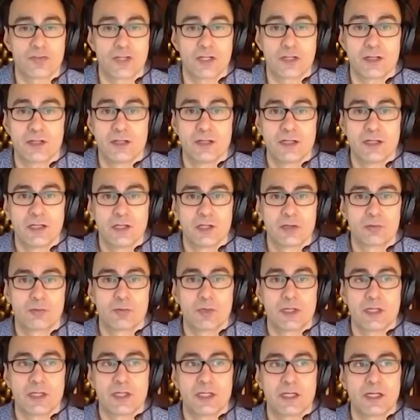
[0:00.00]
And
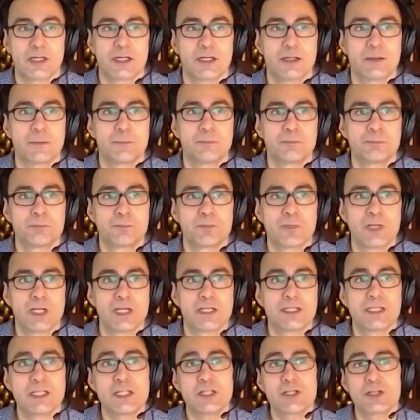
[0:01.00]
we
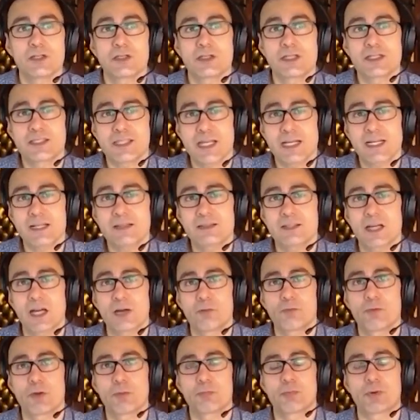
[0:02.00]
the second
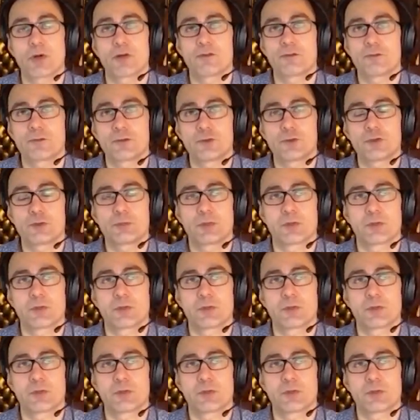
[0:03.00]
time we brought food,